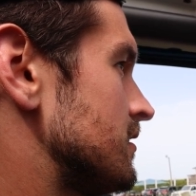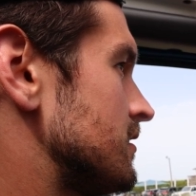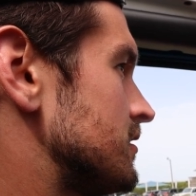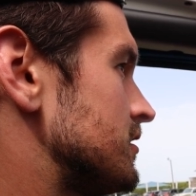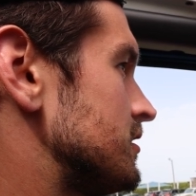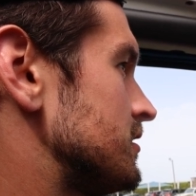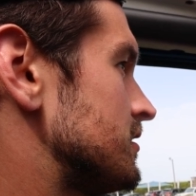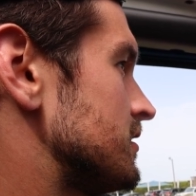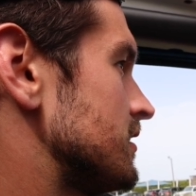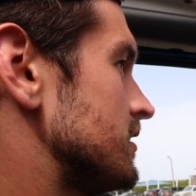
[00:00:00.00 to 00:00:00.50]

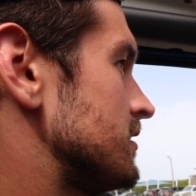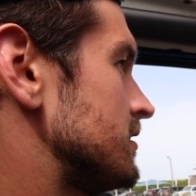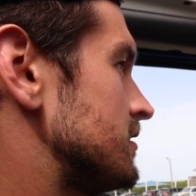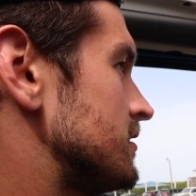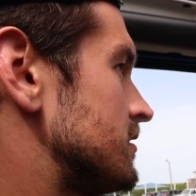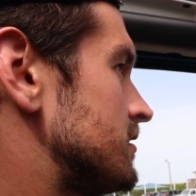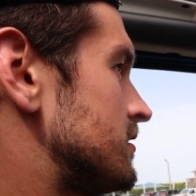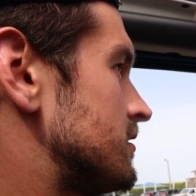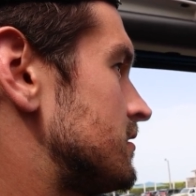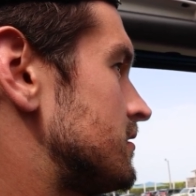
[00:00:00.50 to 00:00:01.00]
She said he's
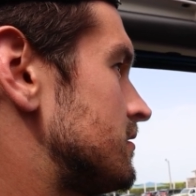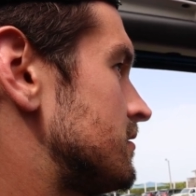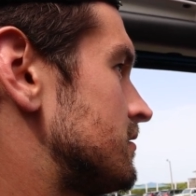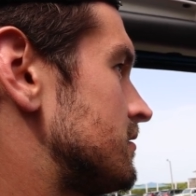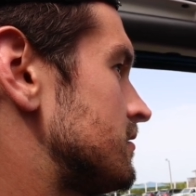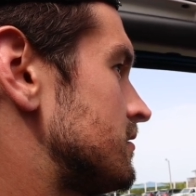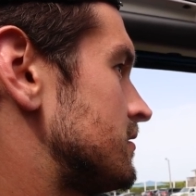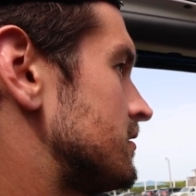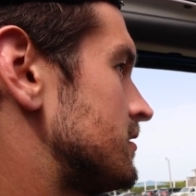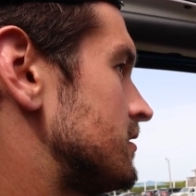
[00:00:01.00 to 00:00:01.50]

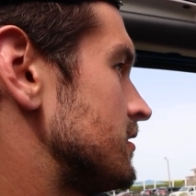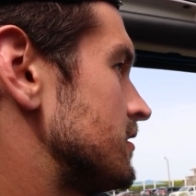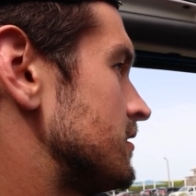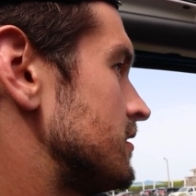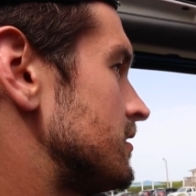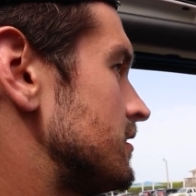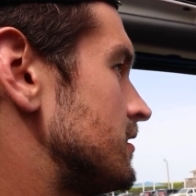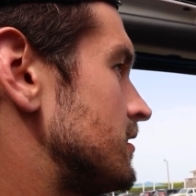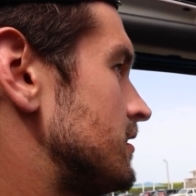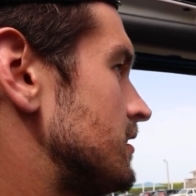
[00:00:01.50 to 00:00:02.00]
good
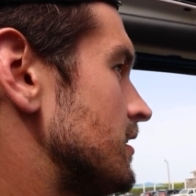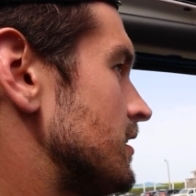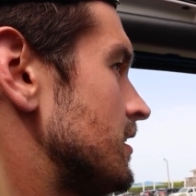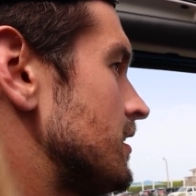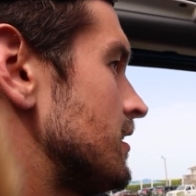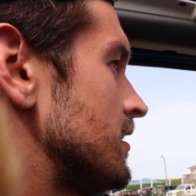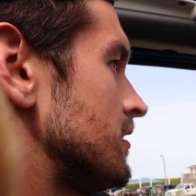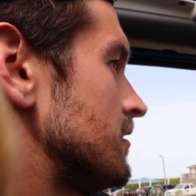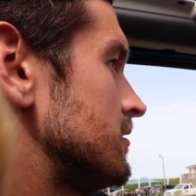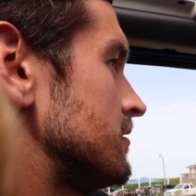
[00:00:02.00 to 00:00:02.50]
to
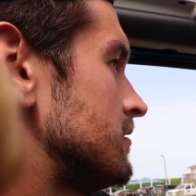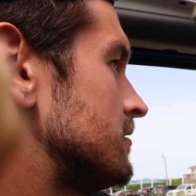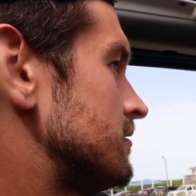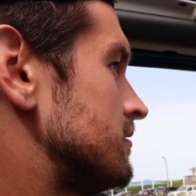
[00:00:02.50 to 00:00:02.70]
go.